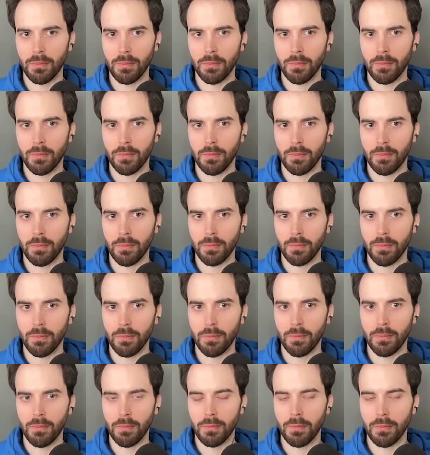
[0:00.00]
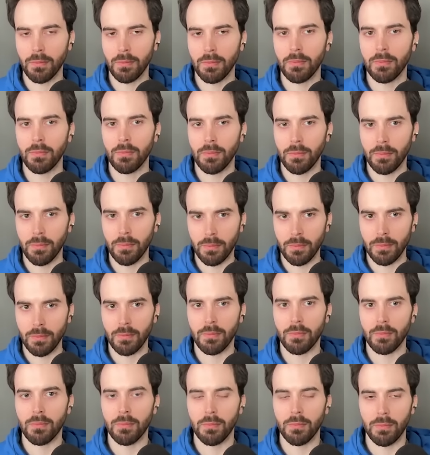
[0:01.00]

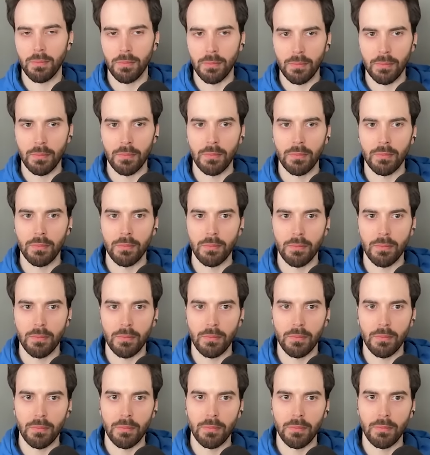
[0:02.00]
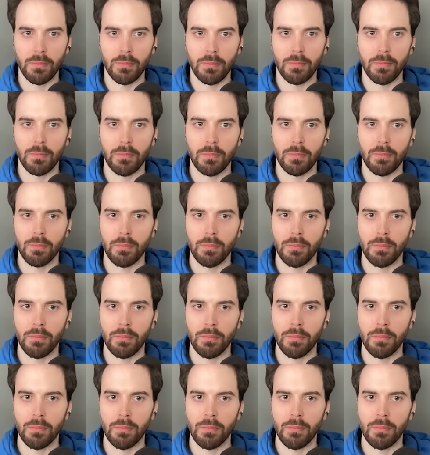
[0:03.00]

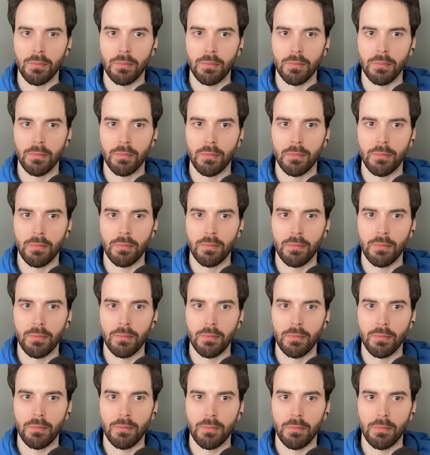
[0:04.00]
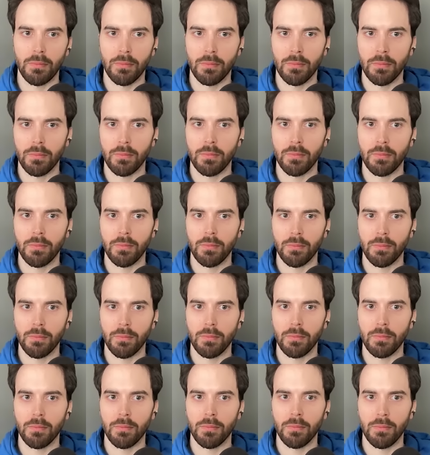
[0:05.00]

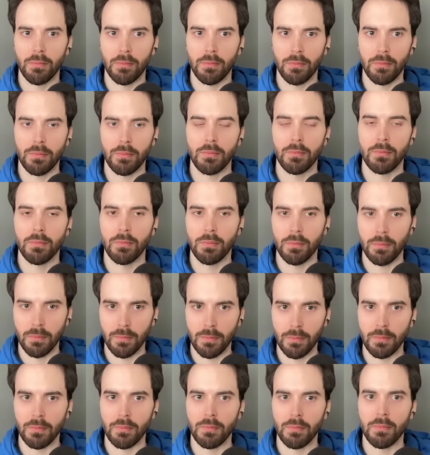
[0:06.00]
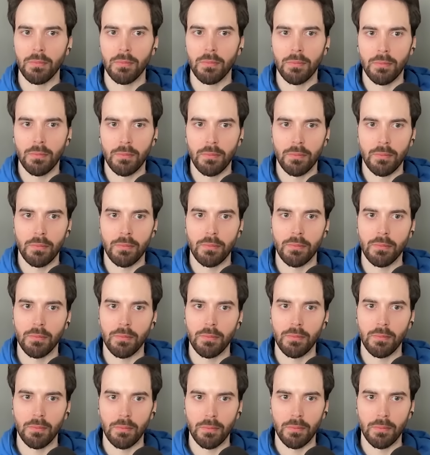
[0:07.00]
(not speaking)